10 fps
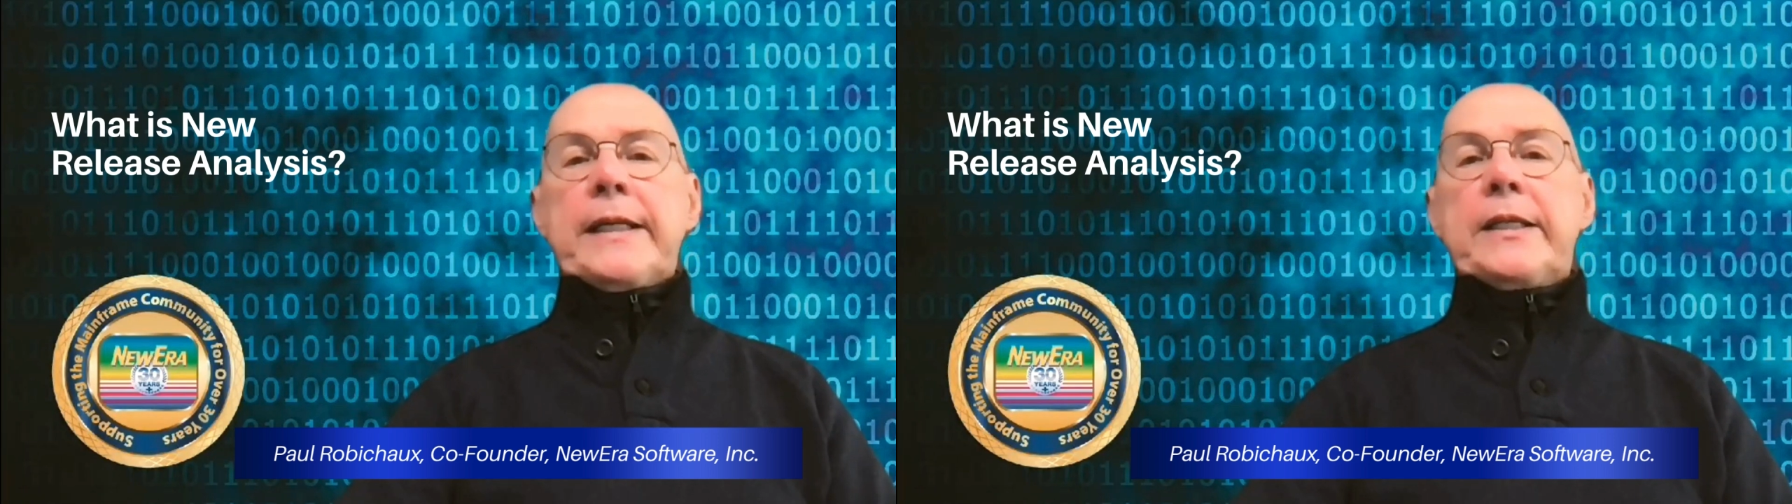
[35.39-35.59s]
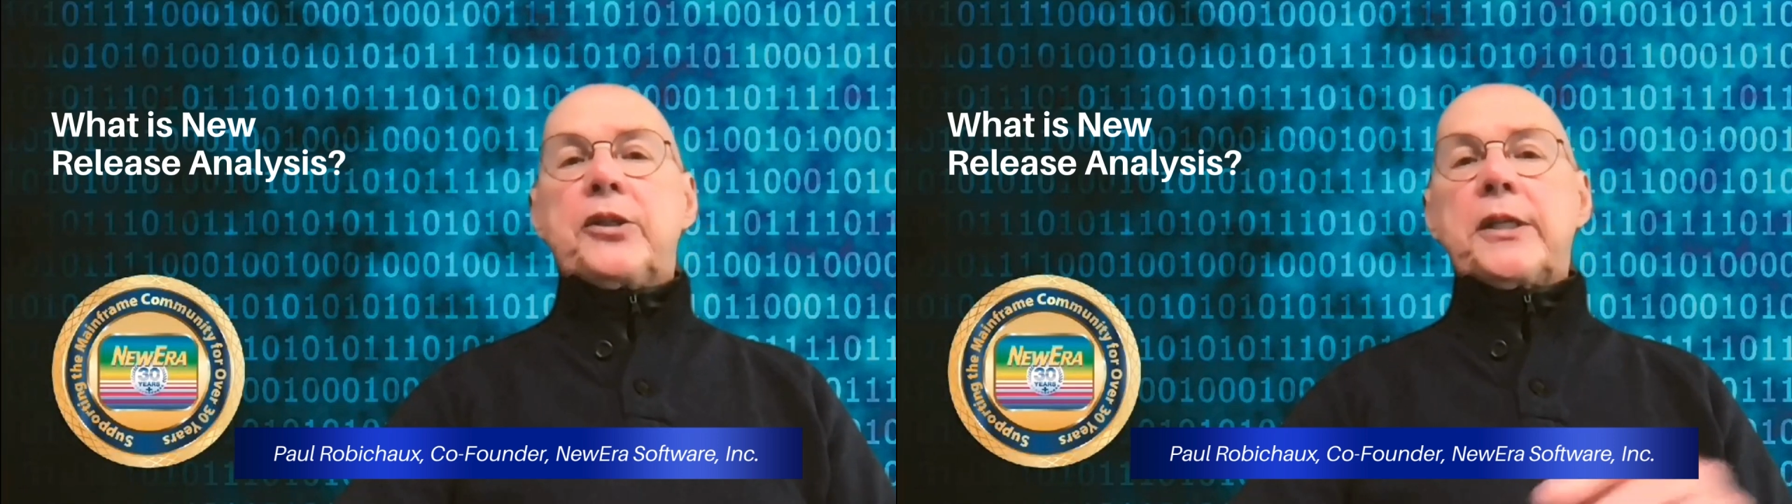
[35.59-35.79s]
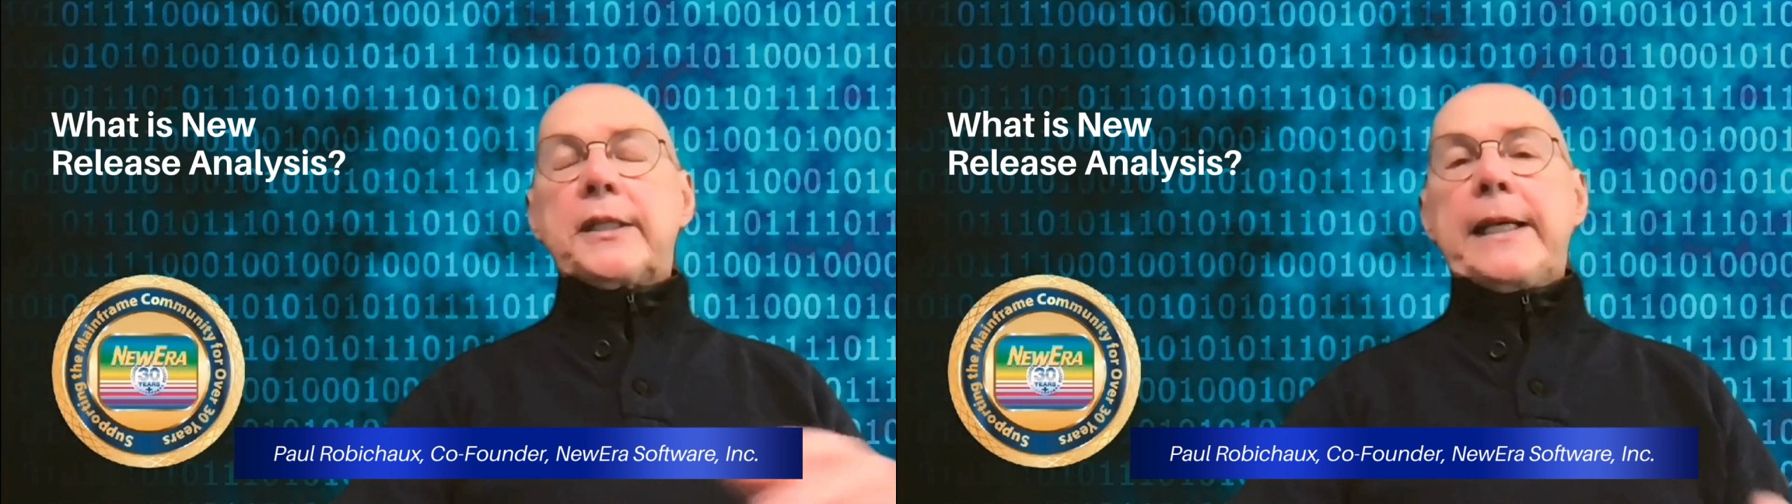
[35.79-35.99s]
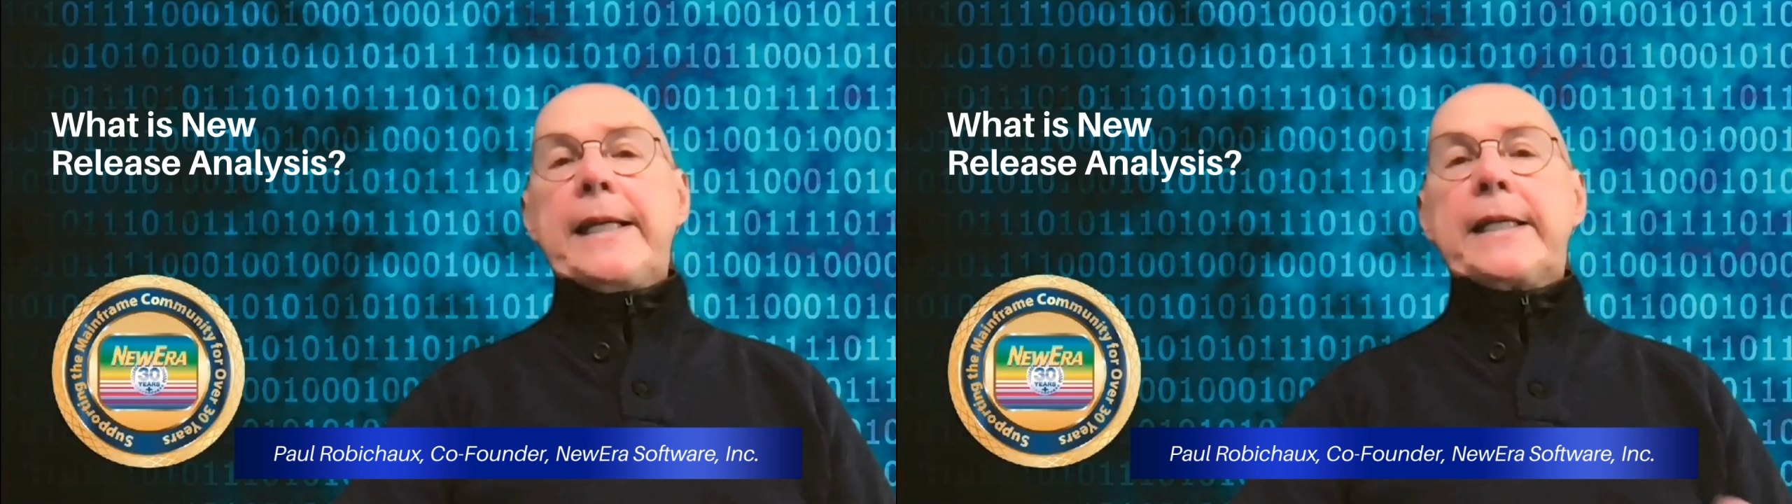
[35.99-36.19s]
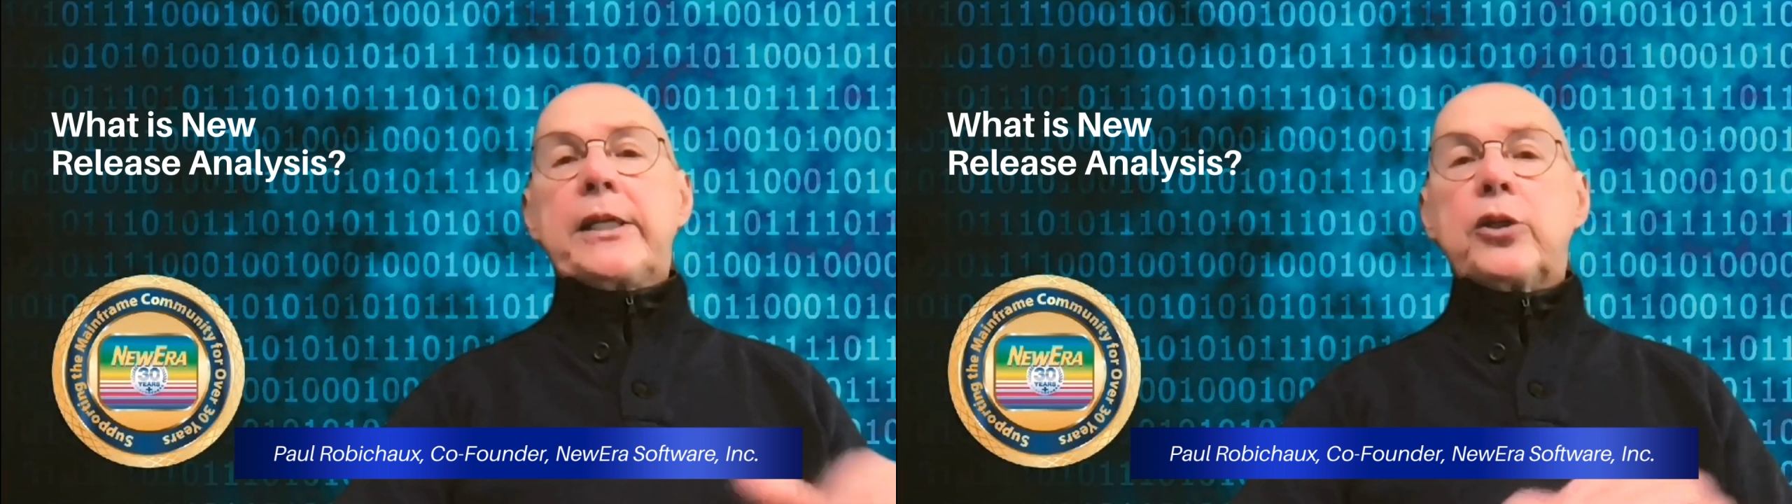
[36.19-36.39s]
is to
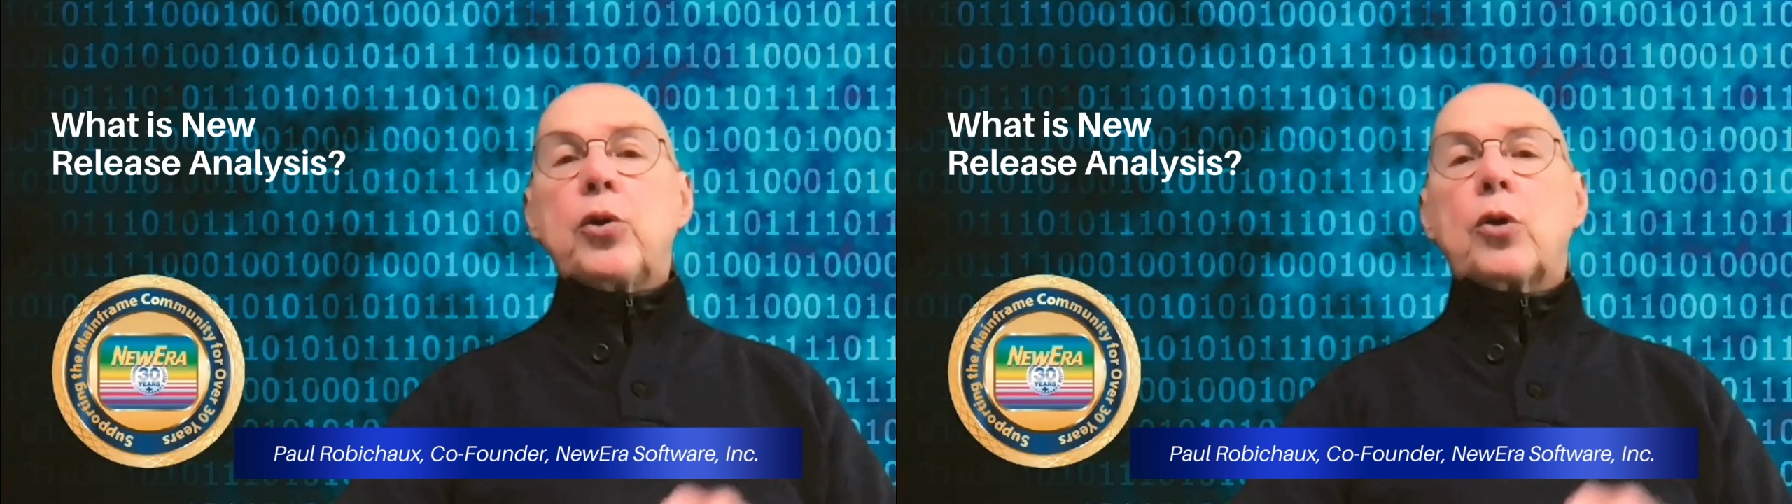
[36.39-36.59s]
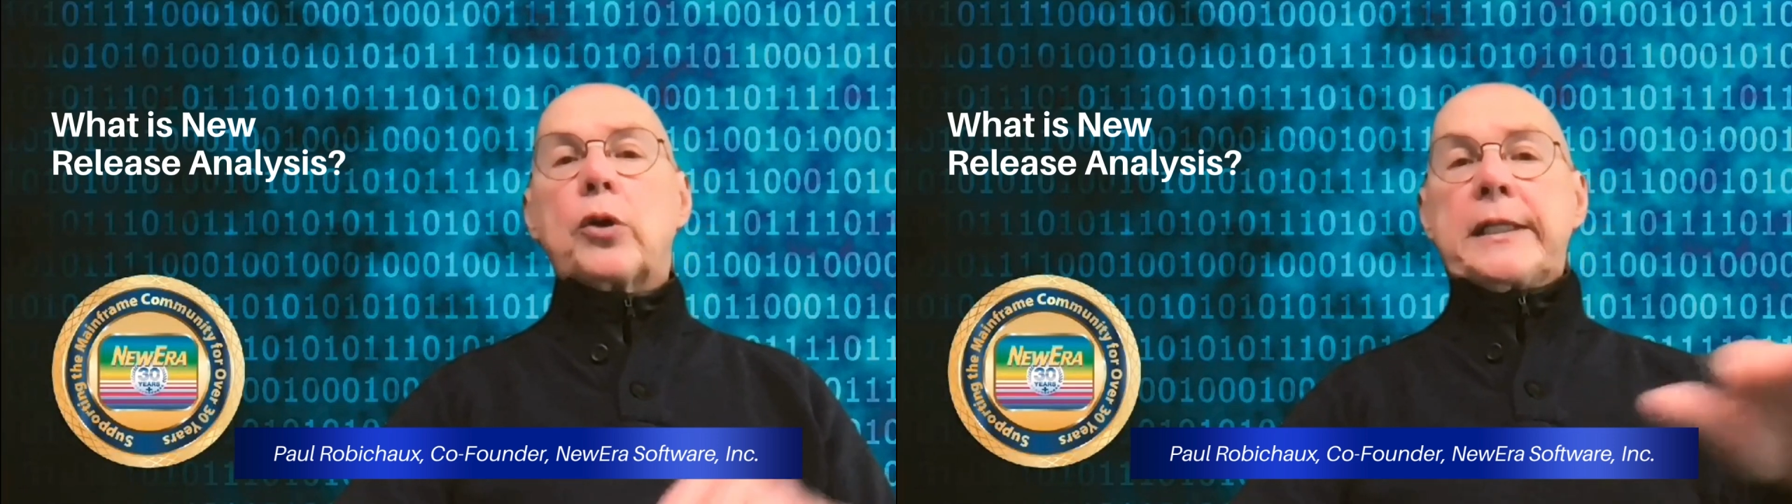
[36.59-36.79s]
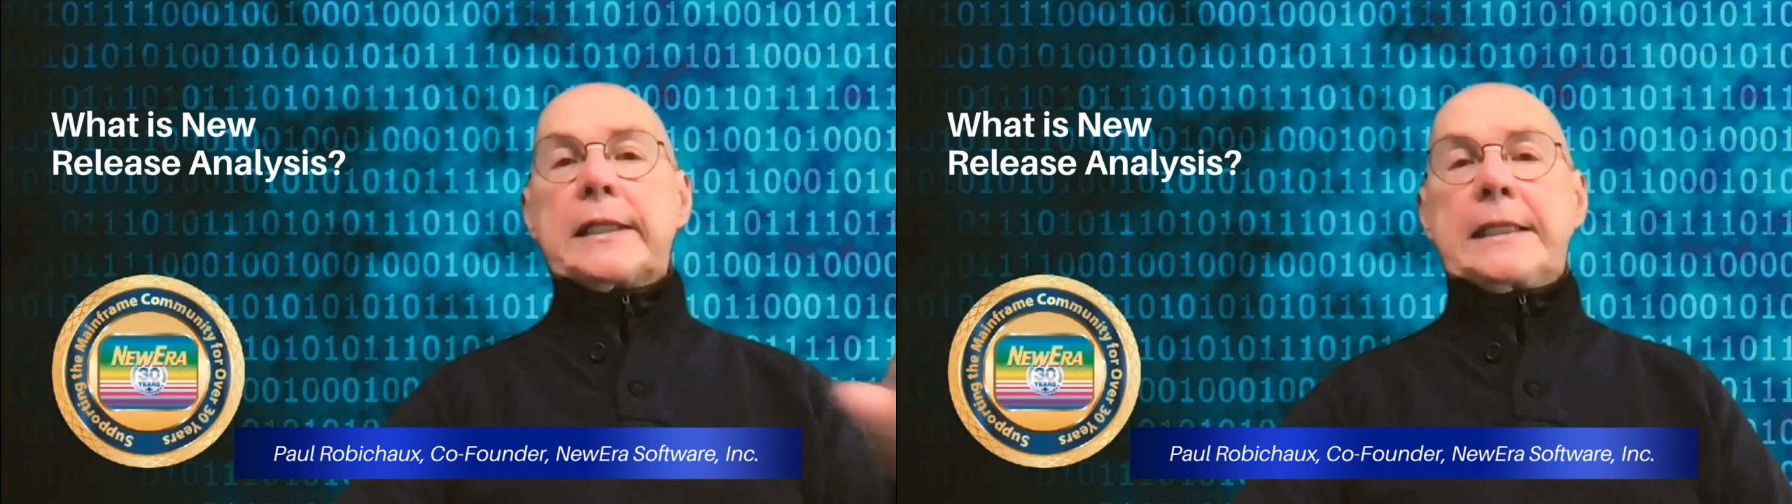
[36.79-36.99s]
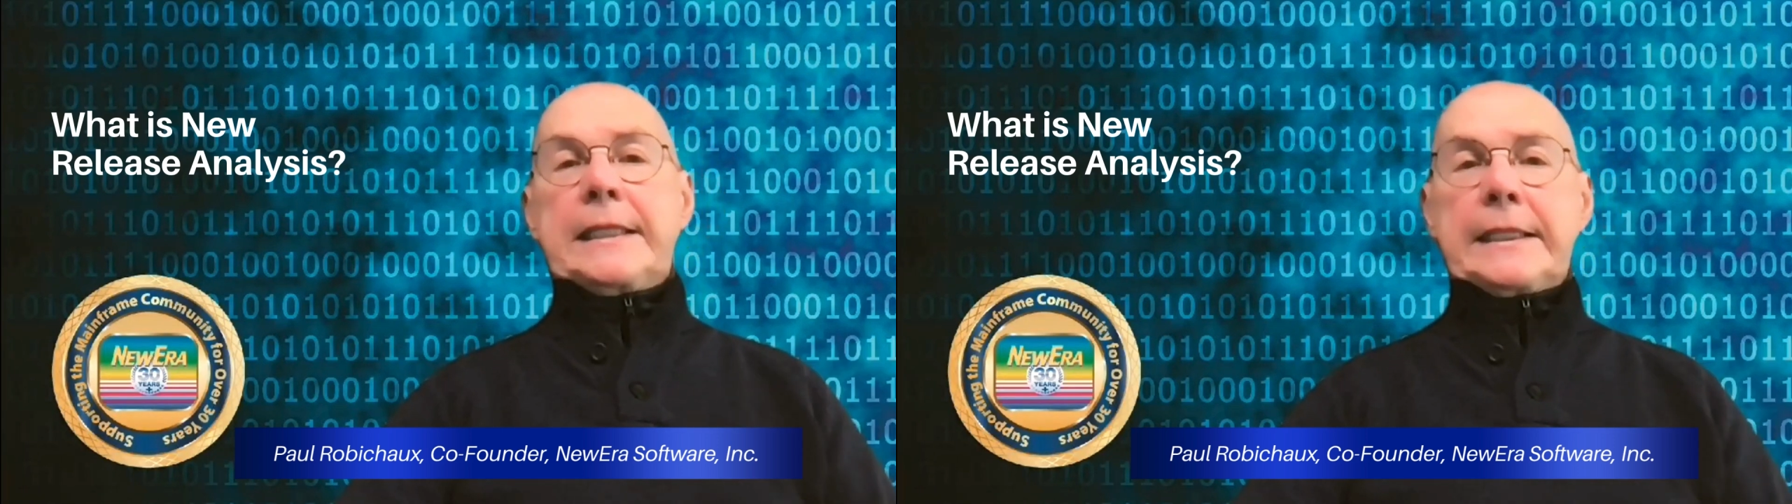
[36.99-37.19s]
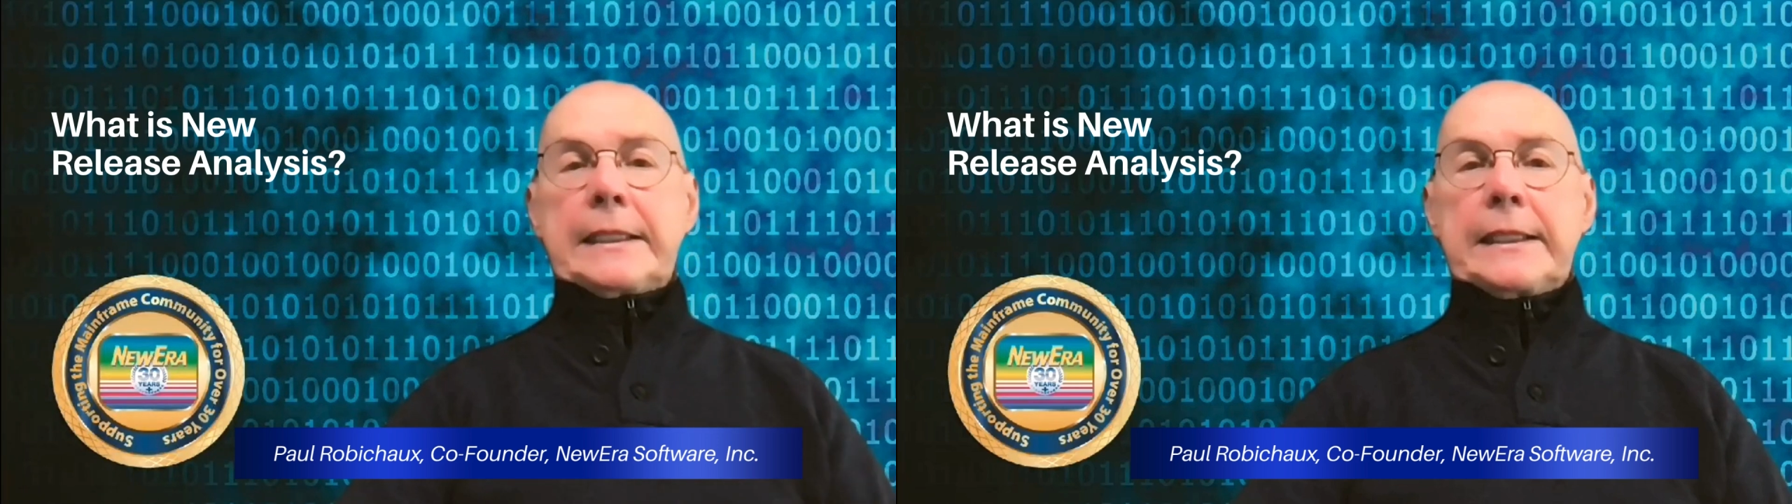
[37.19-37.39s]
take your
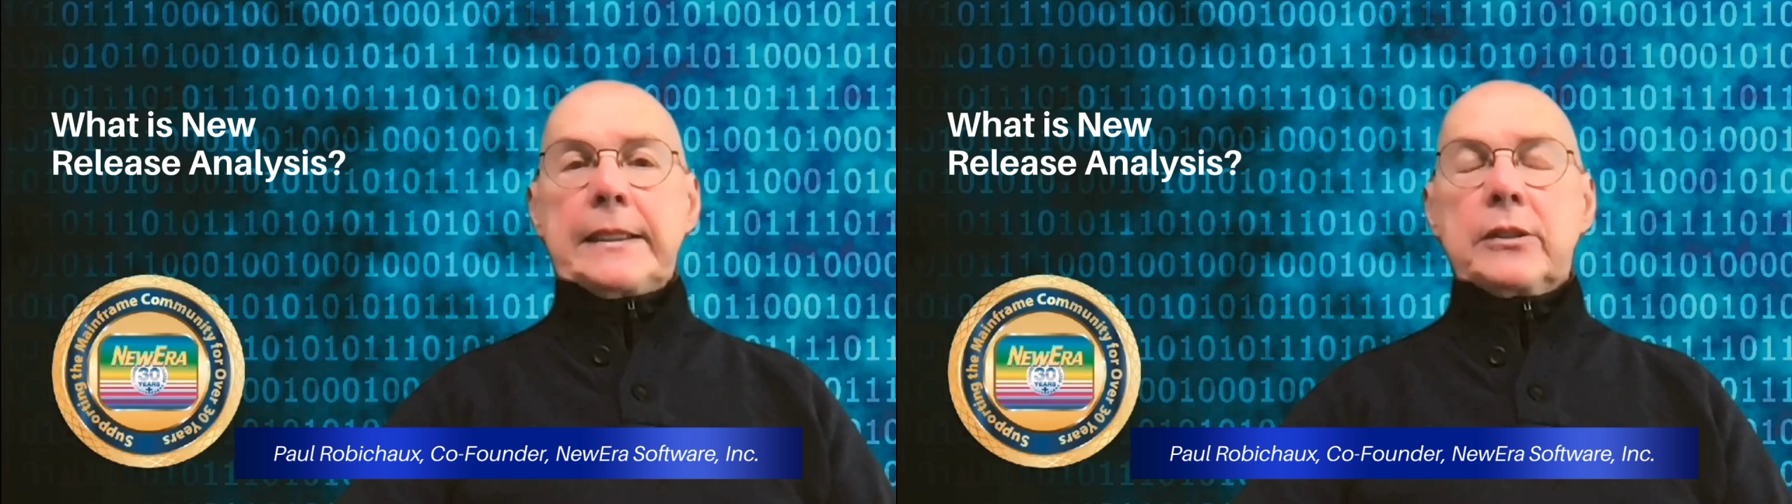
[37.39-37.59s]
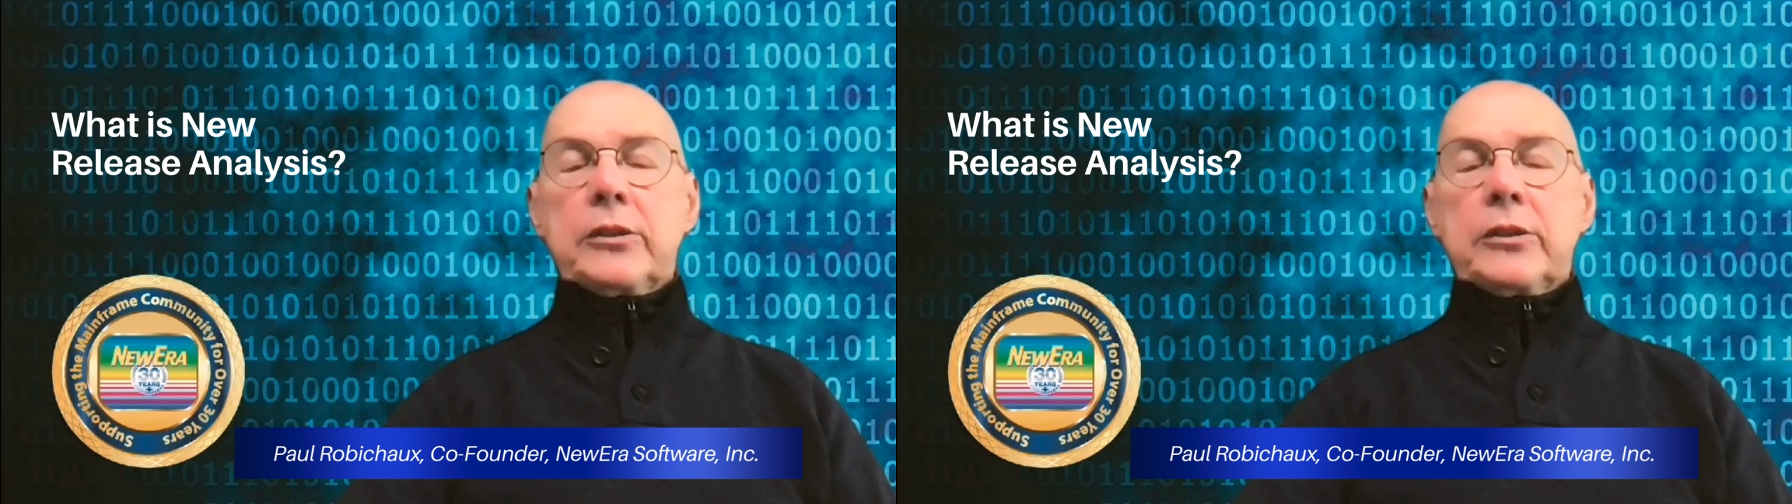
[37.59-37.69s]
existing